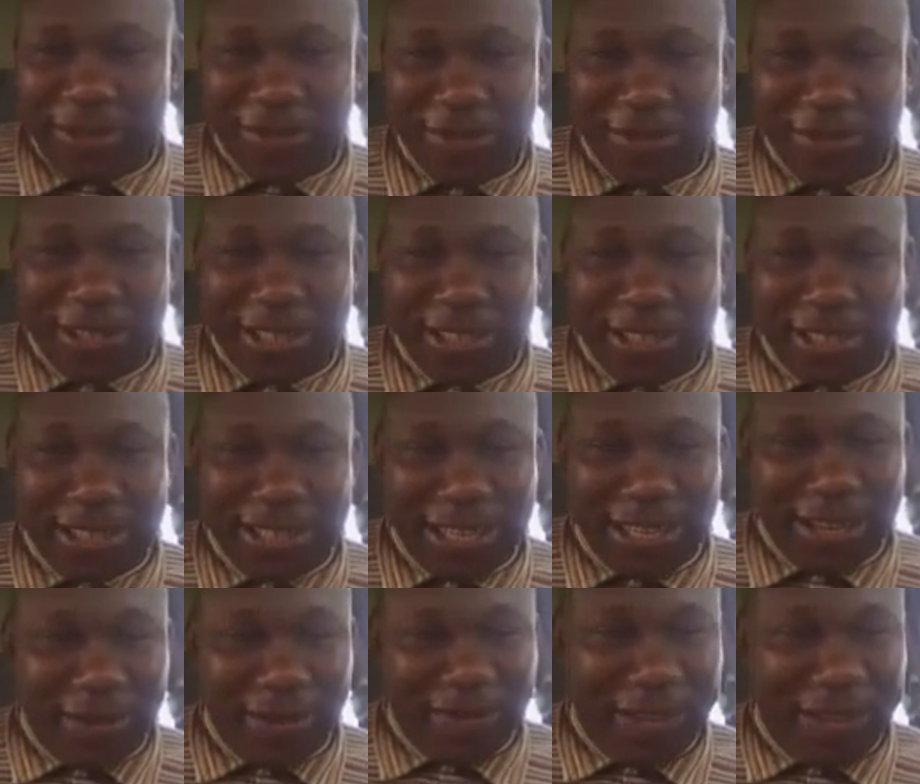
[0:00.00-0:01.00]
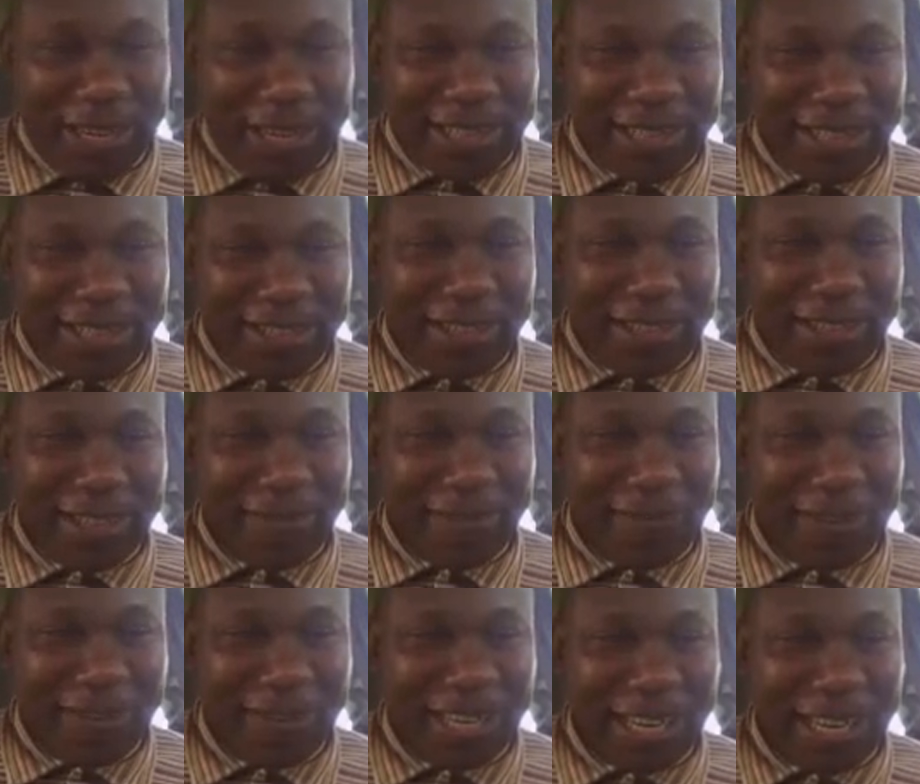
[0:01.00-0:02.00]
you need. Instead of getting
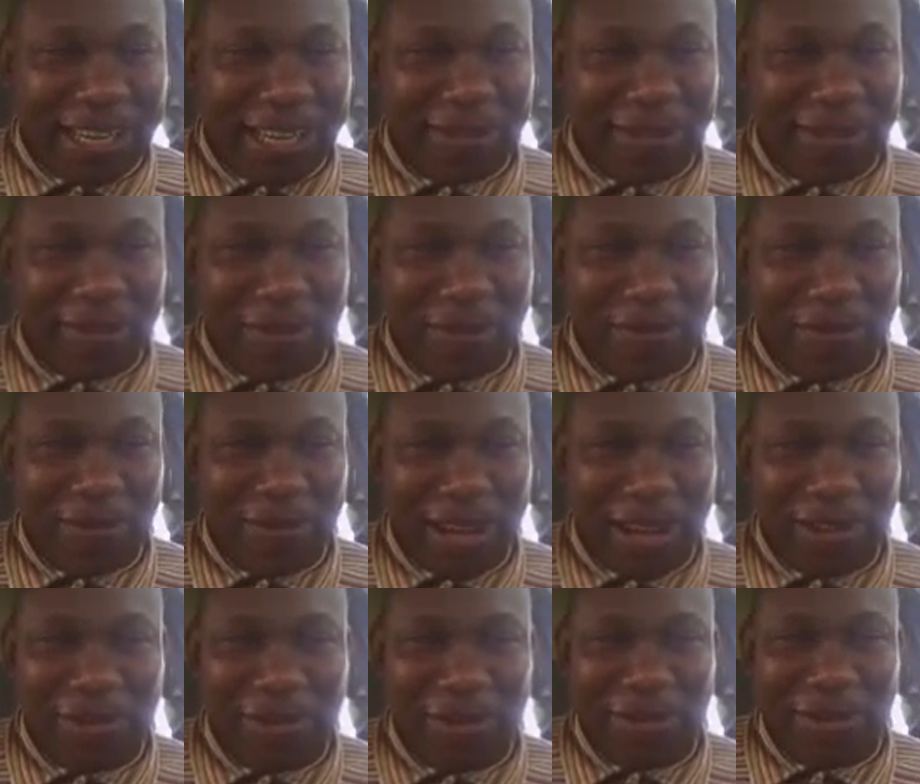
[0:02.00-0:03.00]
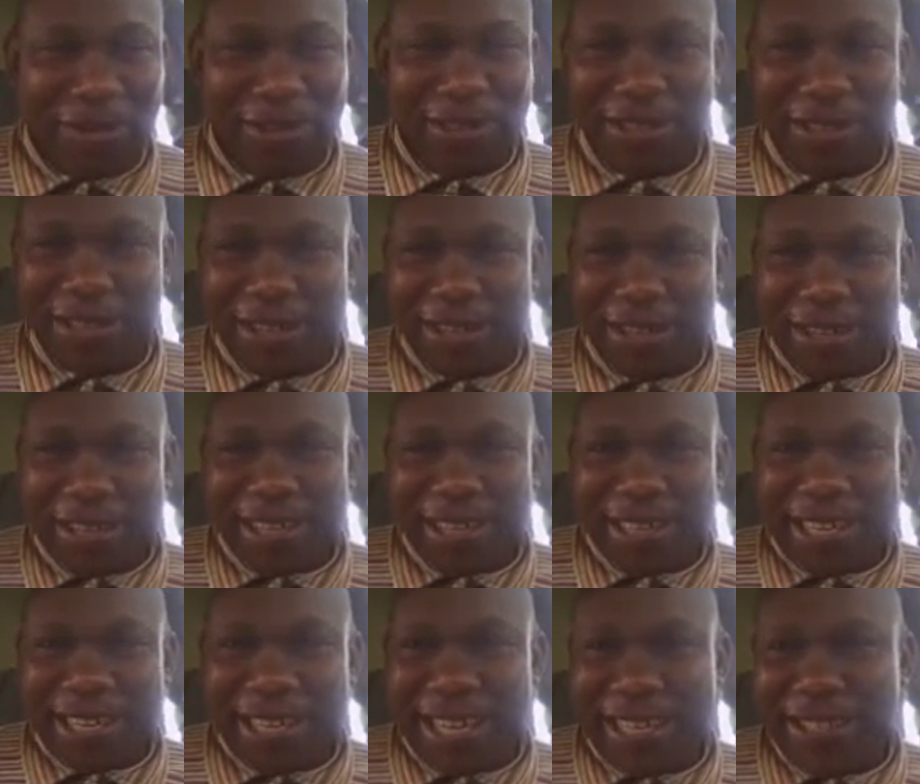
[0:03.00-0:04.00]
different kind of software, you just
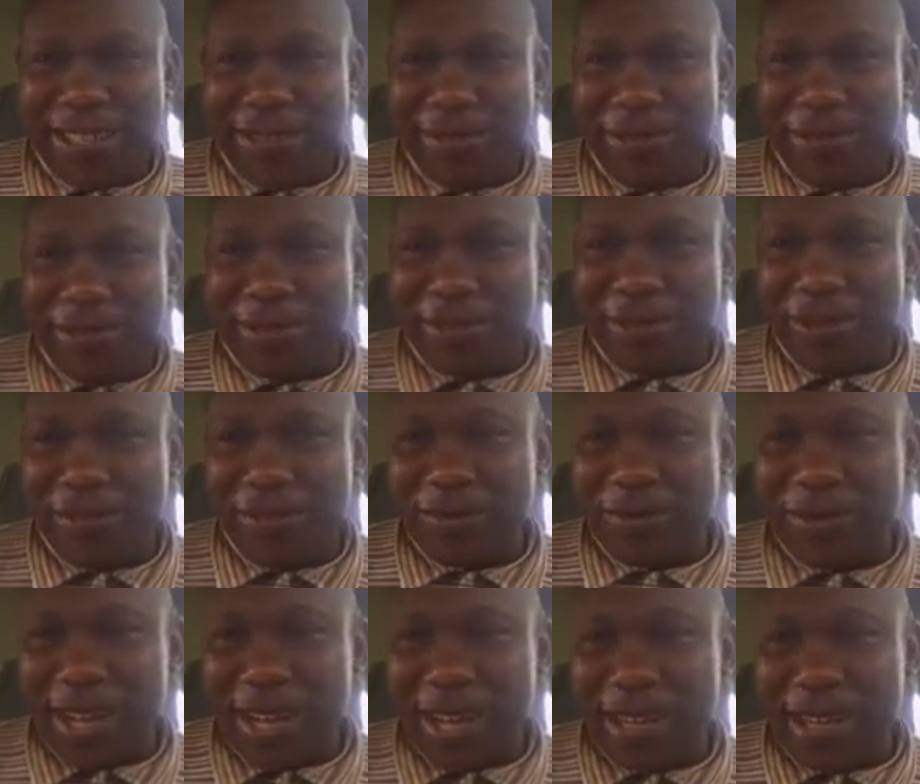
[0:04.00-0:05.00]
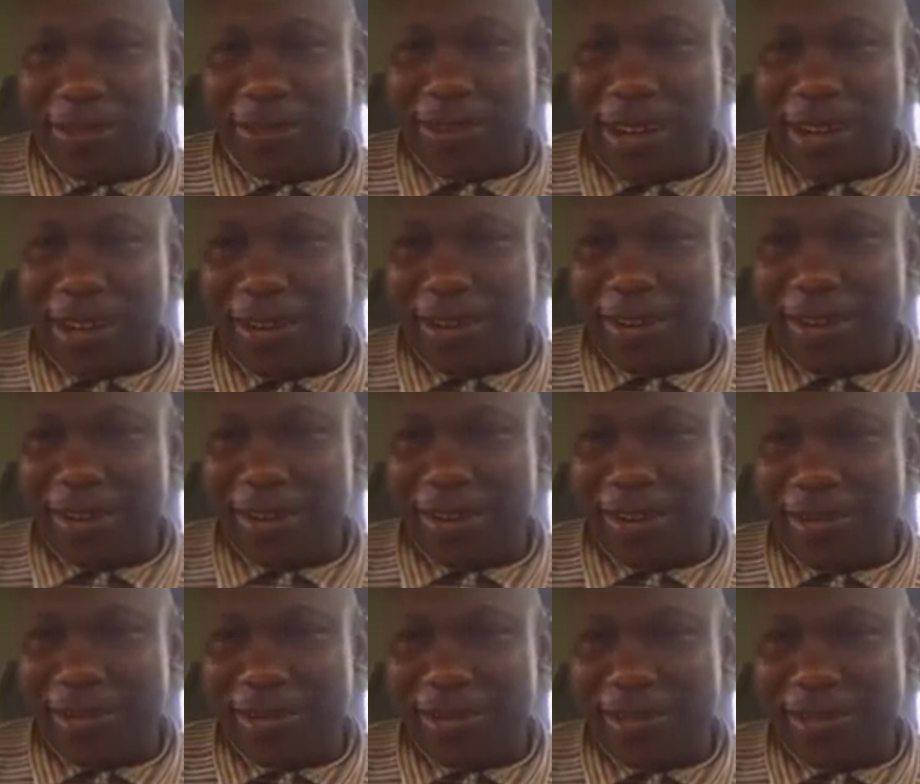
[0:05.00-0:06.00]
get one software and you are
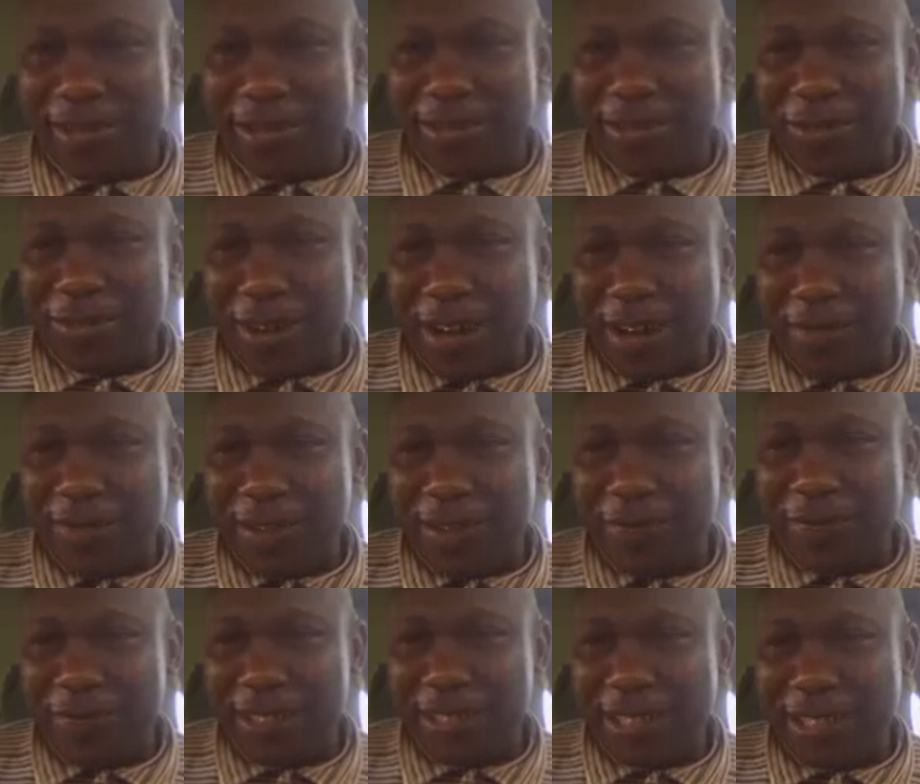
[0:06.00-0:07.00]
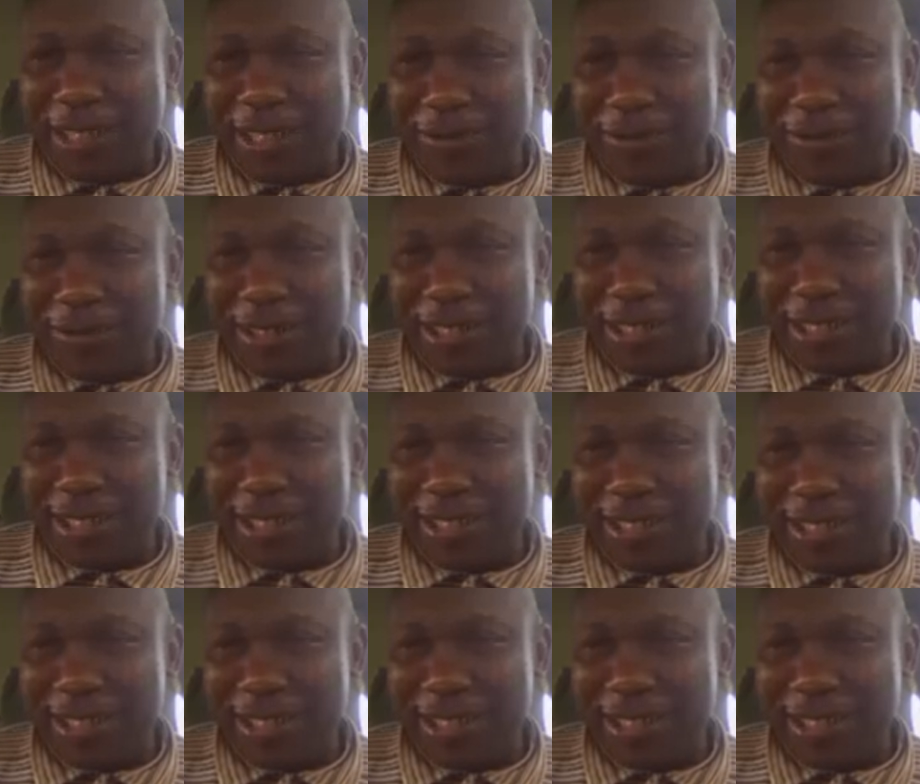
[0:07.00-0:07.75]
you have everything you need